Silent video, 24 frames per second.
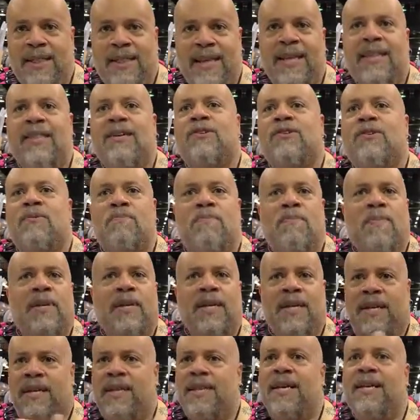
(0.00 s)
Like there's a
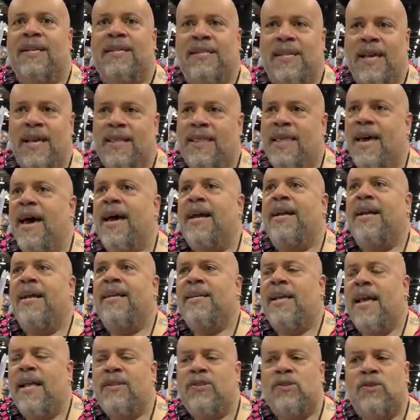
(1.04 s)
million things like that,
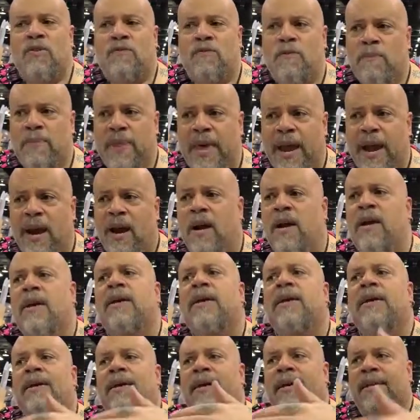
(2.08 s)
and so from there,
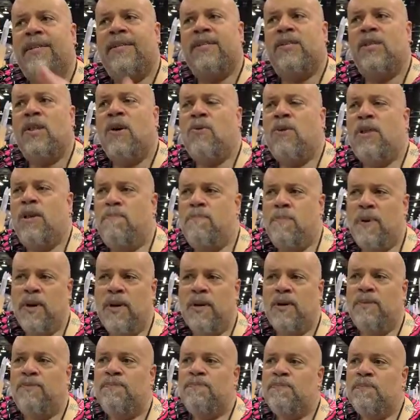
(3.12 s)
it slowly
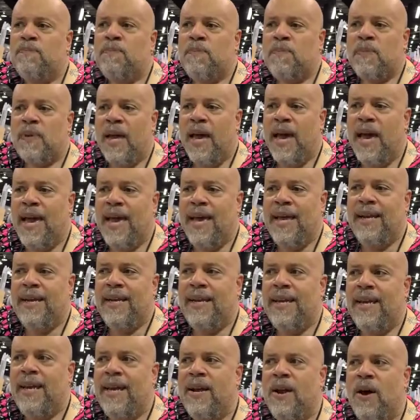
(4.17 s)
built,
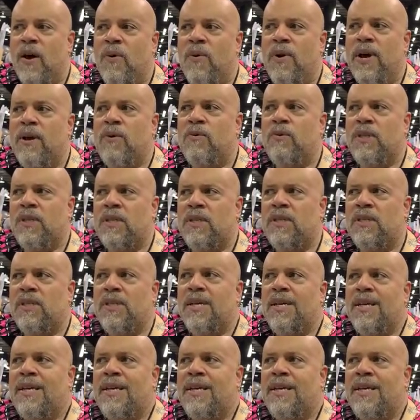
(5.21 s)
and it was